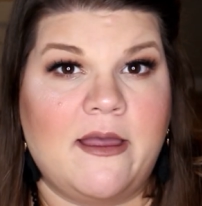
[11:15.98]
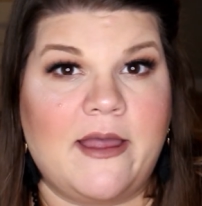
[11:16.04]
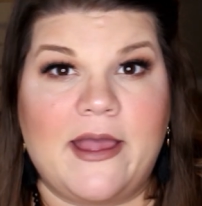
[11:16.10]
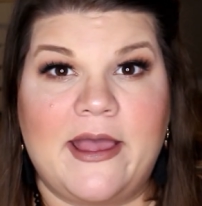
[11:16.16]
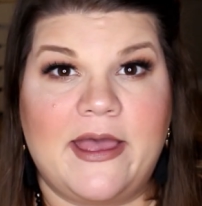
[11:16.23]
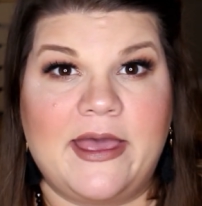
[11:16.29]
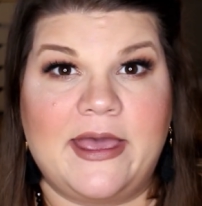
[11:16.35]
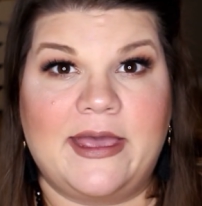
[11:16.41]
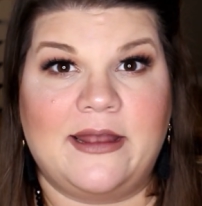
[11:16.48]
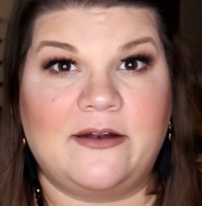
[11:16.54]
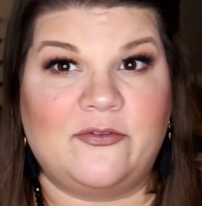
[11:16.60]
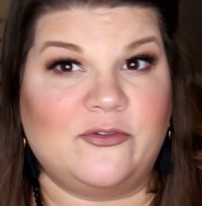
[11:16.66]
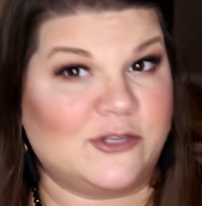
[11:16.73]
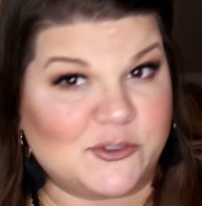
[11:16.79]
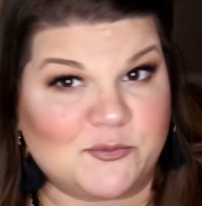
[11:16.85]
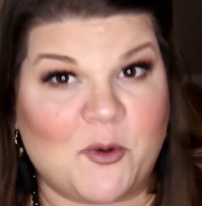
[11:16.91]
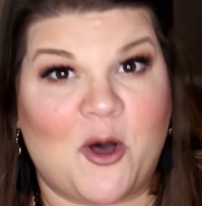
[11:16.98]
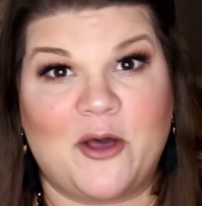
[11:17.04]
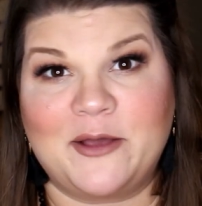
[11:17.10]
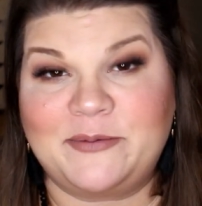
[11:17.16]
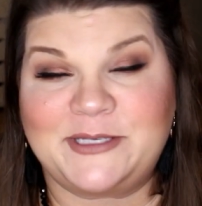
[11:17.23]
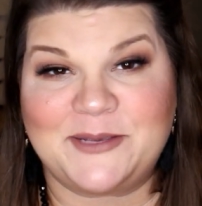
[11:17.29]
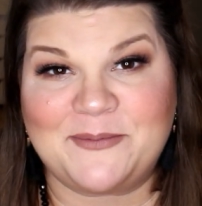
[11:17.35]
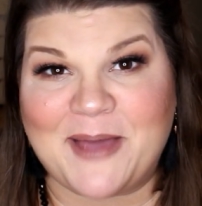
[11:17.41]
and the small
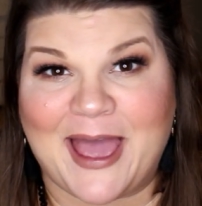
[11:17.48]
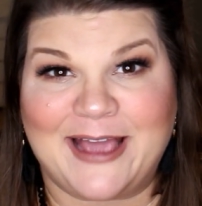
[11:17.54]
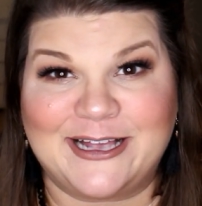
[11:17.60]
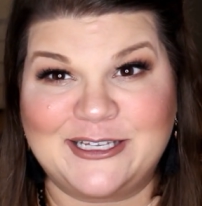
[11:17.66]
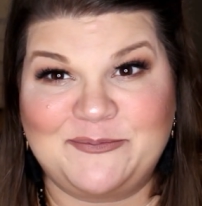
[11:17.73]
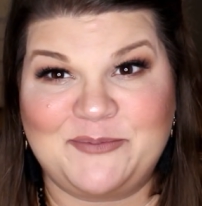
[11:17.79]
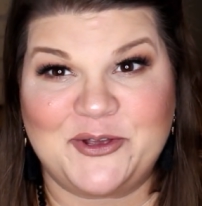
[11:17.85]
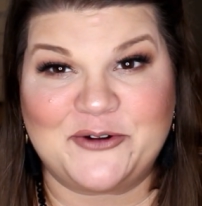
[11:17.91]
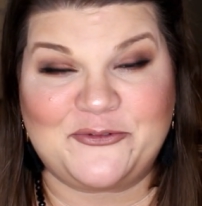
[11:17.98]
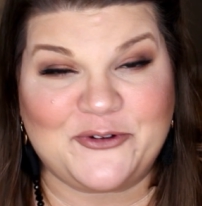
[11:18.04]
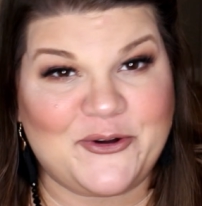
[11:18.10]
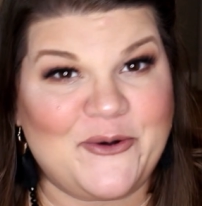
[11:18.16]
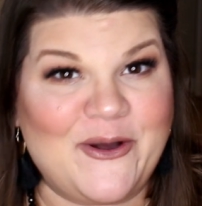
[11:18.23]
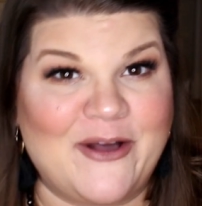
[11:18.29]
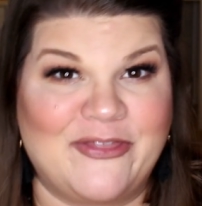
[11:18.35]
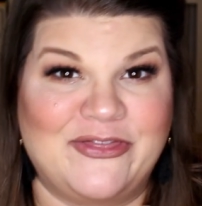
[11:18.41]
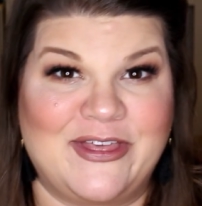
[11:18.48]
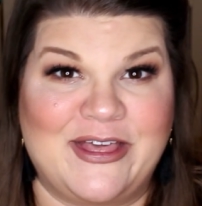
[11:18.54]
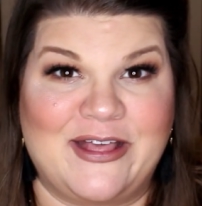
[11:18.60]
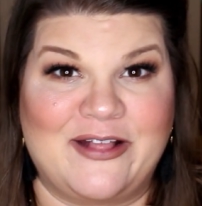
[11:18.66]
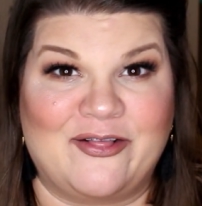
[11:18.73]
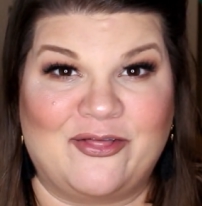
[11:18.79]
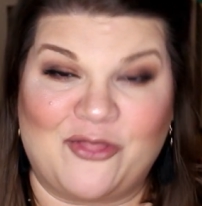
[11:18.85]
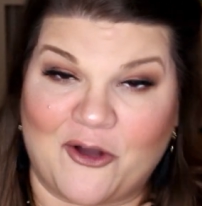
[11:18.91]
IPSY bag is beautiful.
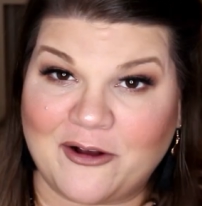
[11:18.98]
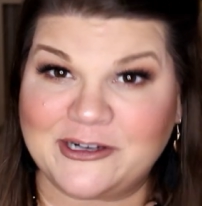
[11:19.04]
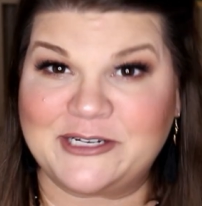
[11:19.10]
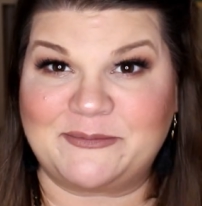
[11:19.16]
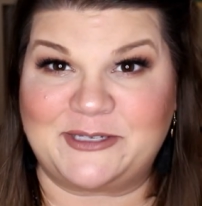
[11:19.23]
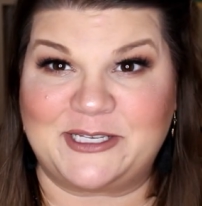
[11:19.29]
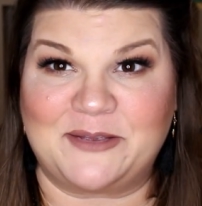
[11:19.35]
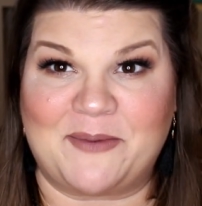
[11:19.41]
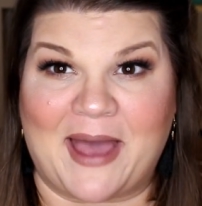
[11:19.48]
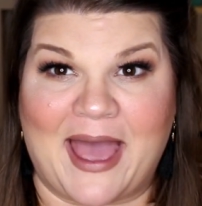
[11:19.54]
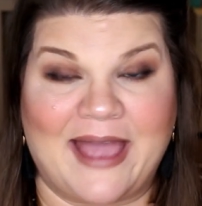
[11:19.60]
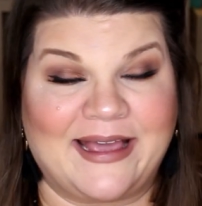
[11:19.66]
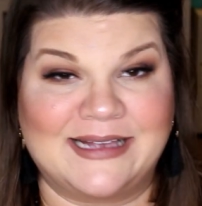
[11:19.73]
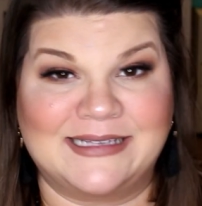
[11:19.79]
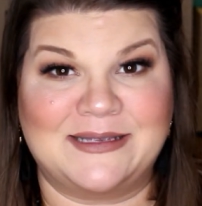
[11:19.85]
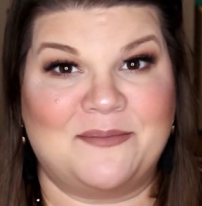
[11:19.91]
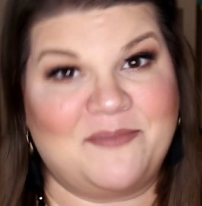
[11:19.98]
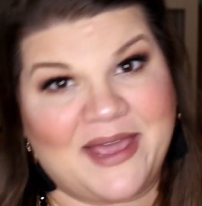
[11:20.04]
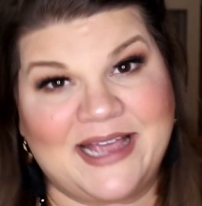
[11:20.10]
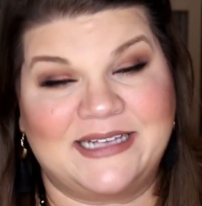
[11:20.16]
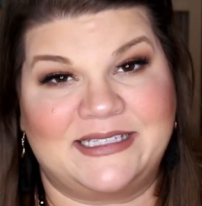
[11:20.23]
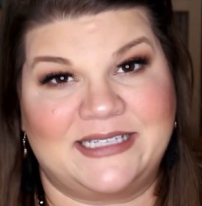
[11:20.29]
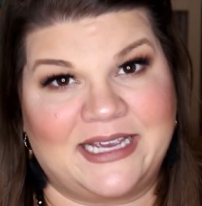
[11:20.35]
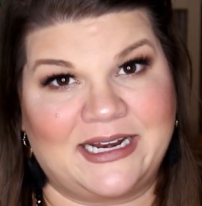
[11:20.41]
The large IPSY bag is
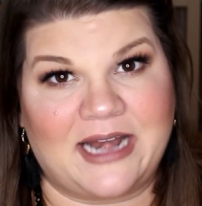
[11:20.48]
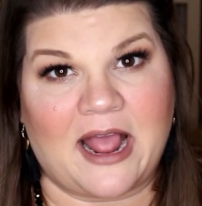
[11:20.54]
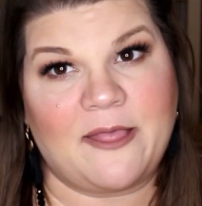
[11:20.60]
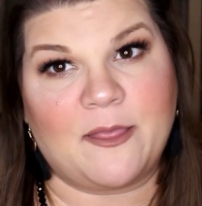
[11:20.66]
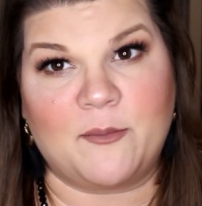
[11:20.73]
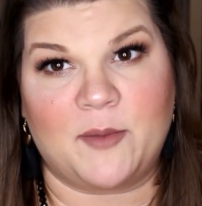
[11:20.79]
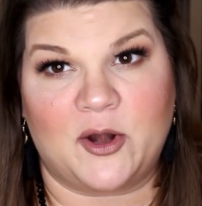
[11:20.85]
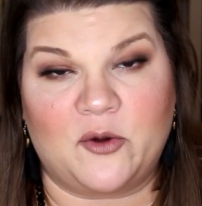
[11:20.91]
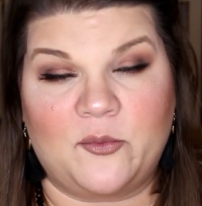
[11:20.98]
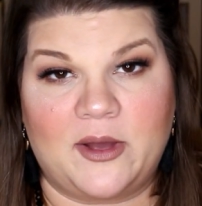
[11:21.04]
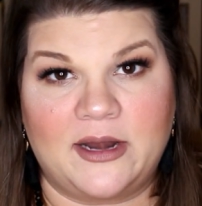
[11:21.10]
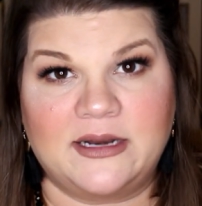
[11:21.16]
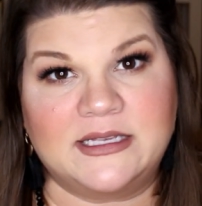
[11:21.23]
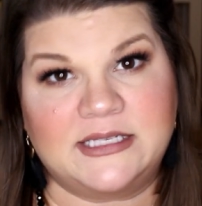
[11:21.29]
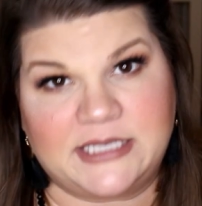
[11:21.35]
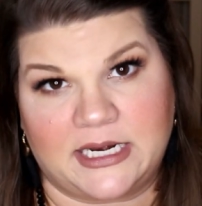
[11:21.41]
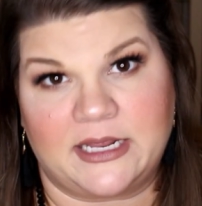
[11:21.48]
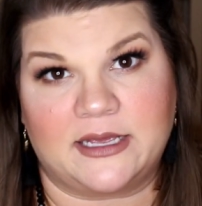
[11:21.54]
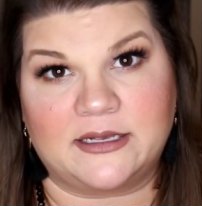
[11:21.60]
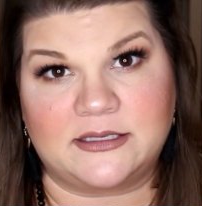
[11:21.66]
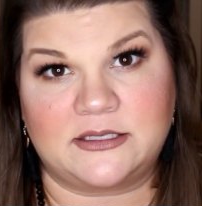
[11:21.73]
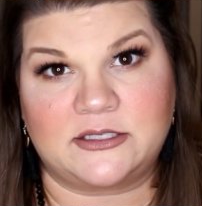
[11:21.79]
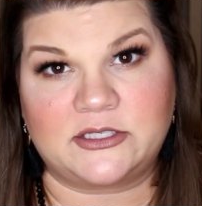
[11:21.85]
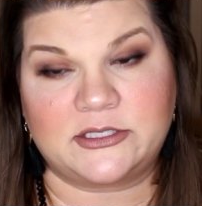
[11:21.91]
amazing, and the middle one is
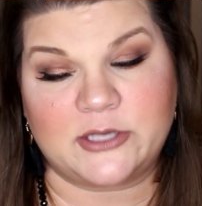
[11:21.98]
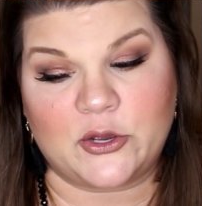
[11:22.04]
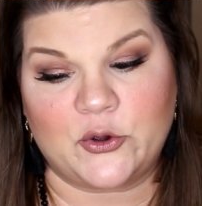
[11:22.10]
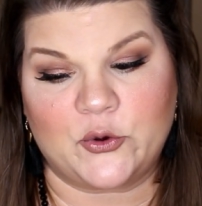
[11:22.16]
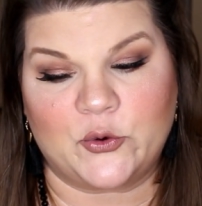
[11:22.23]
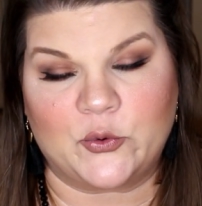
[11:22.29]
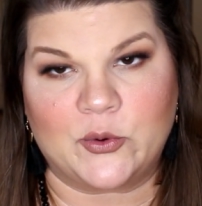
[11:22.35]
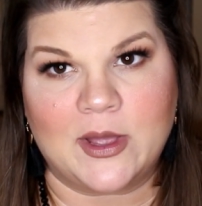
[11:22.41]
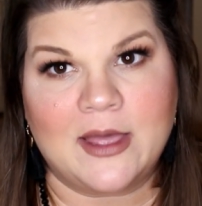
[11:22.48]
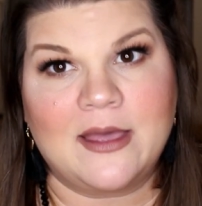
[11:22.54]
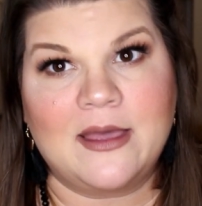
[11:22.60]
hideous. So